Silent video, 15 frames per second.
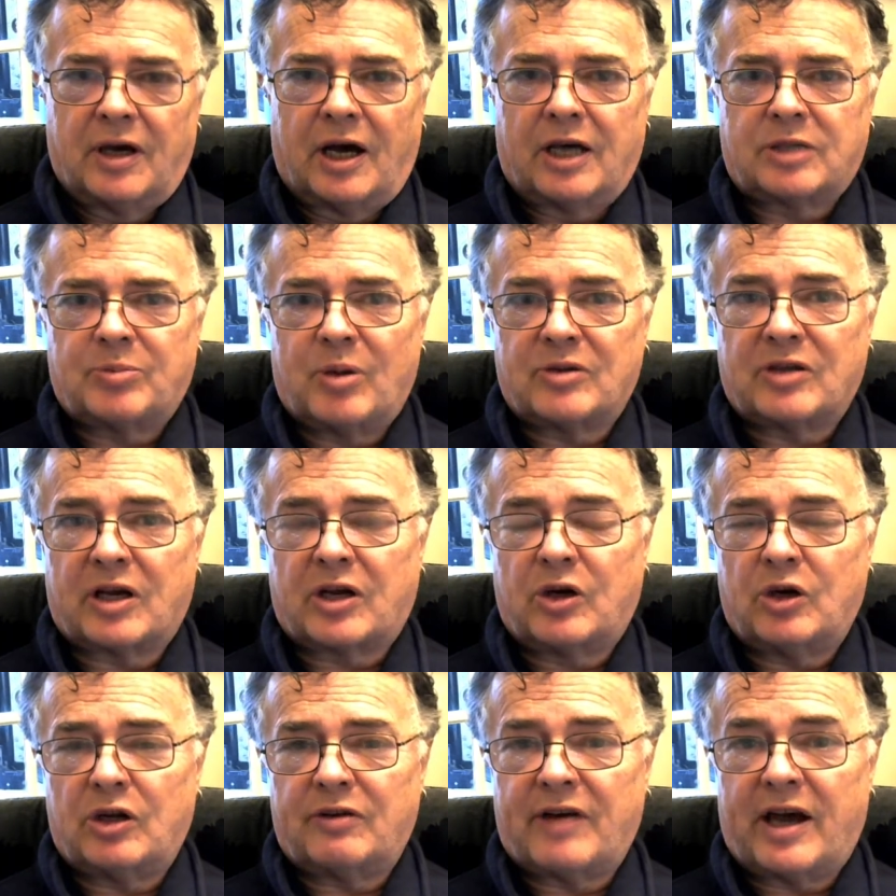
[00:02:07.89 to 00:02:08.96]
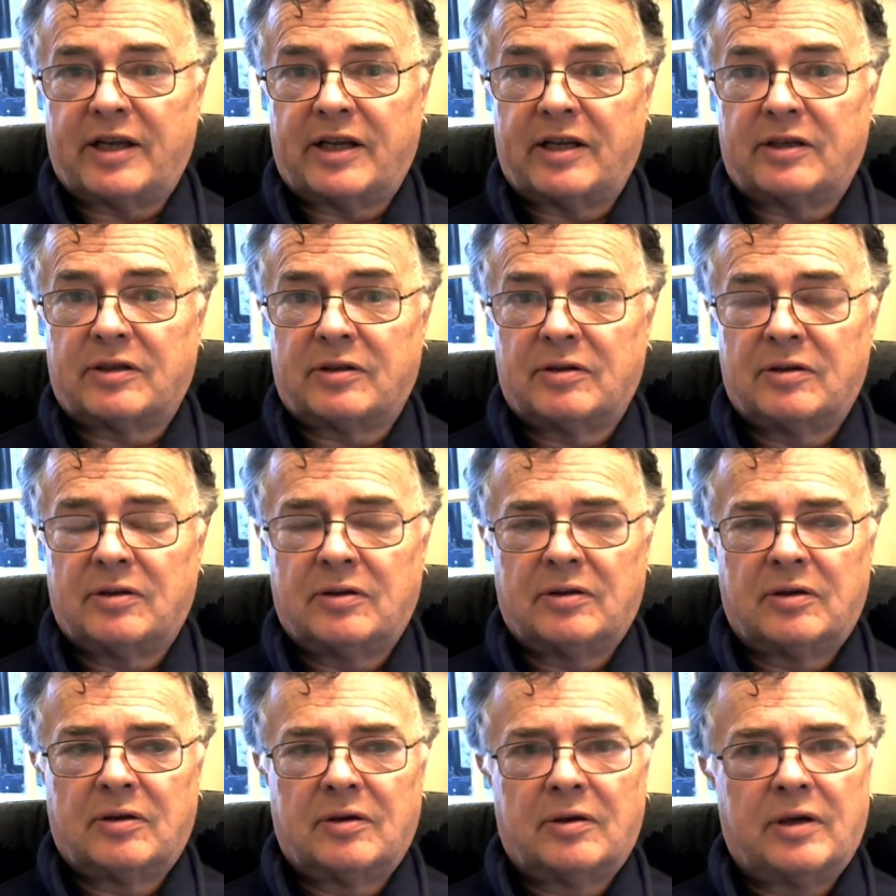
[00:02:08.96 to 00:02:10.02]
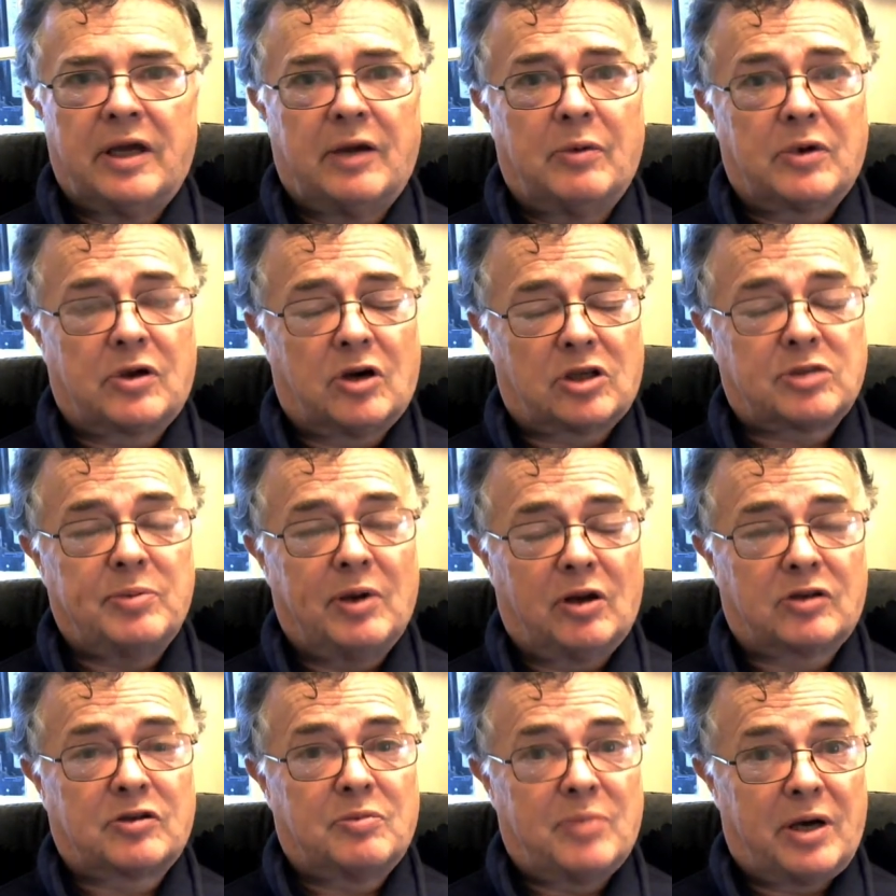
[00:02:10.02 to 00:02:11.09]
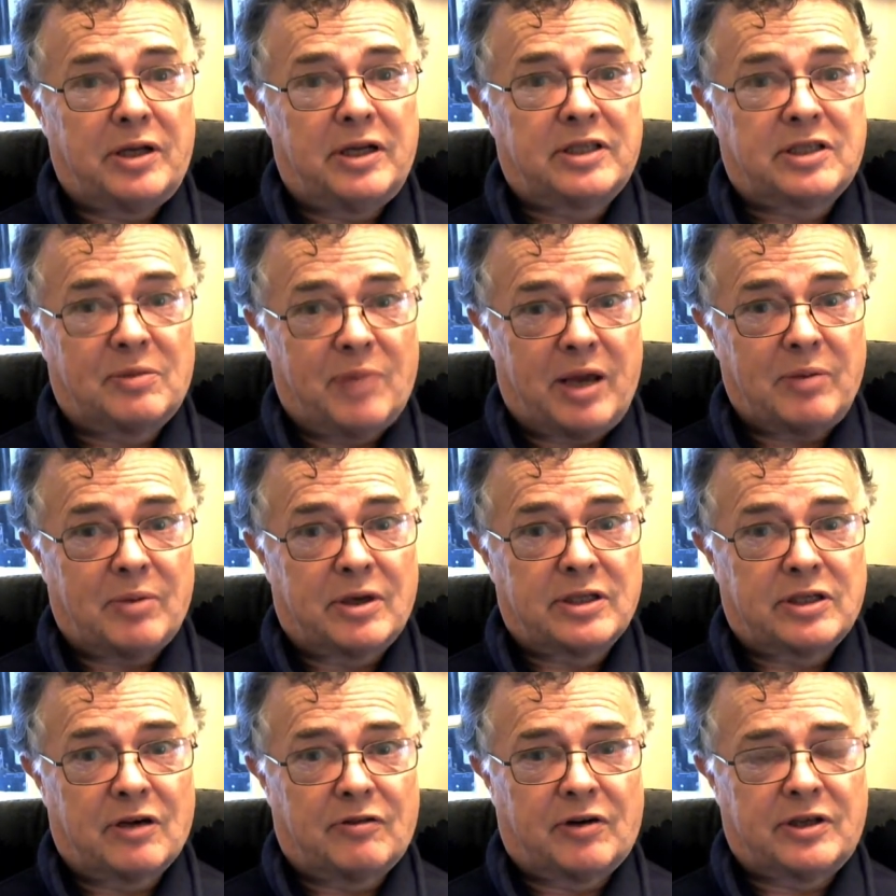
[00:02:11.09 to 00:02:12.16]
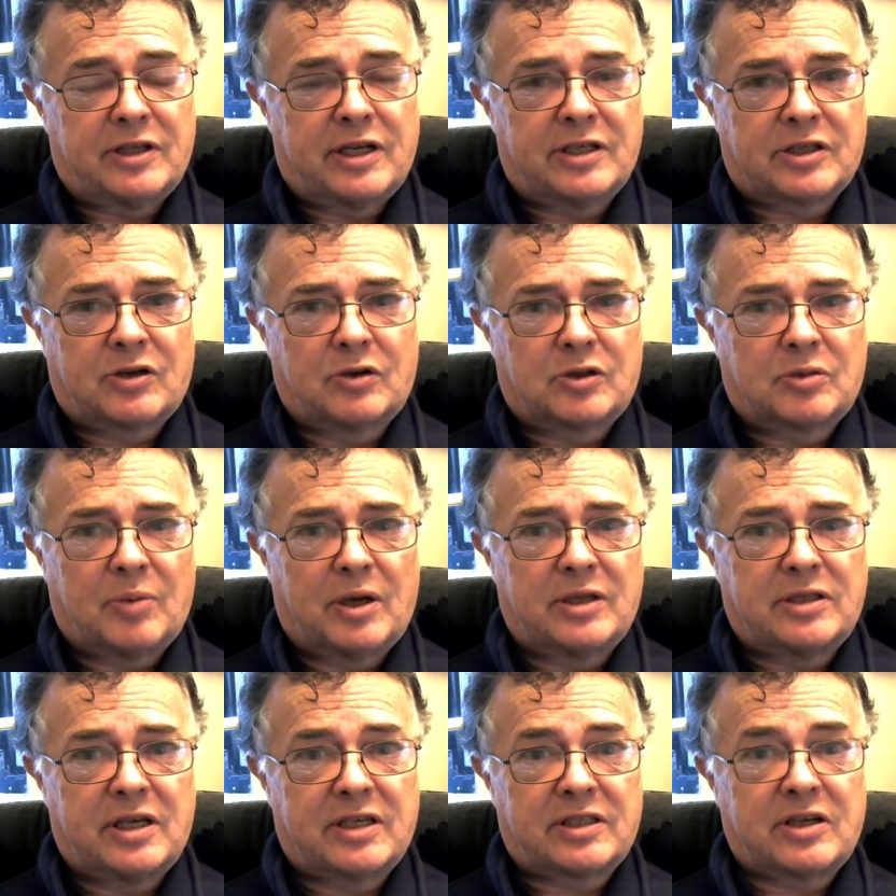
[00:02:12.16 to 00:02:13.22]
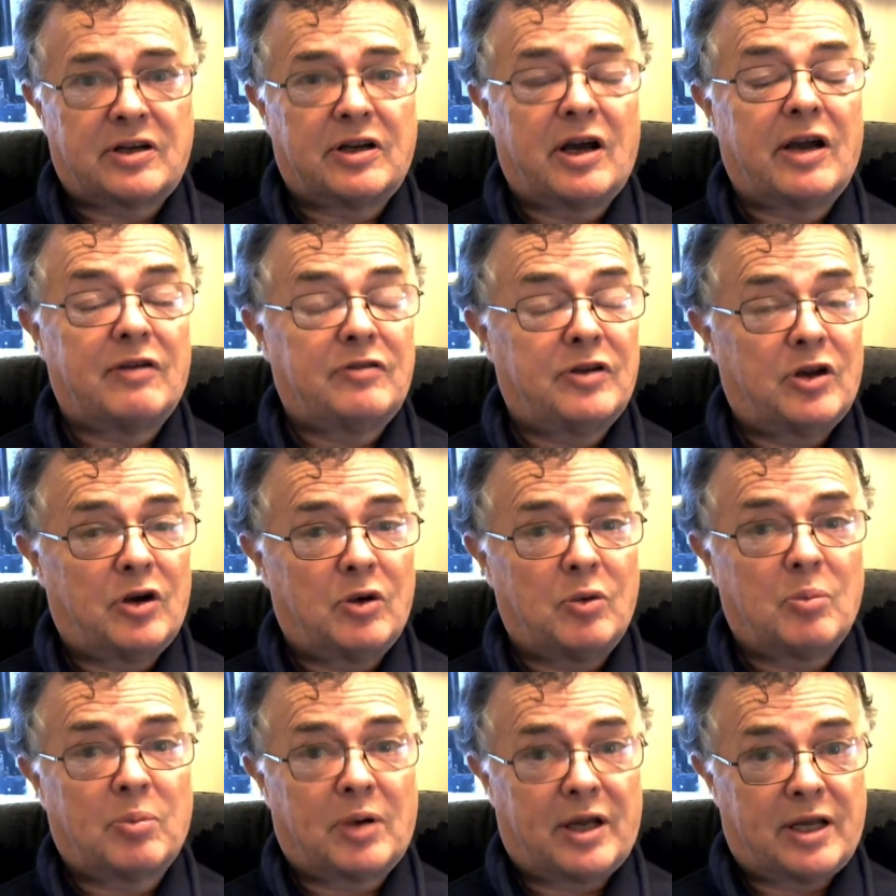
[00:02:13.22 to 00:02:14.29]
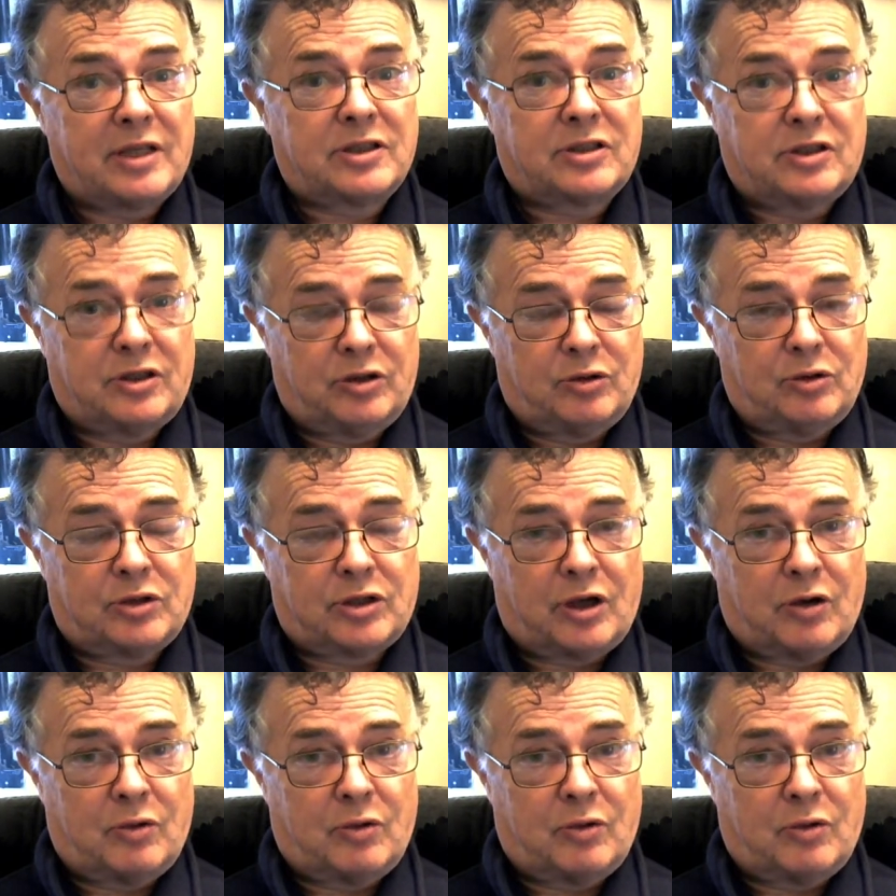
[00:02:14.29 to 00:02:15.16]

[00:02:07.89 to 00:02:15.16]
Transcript: I suppose I could have added, "It would cost me a lot of money to make myself identical to my sister, and I have no plans to do so."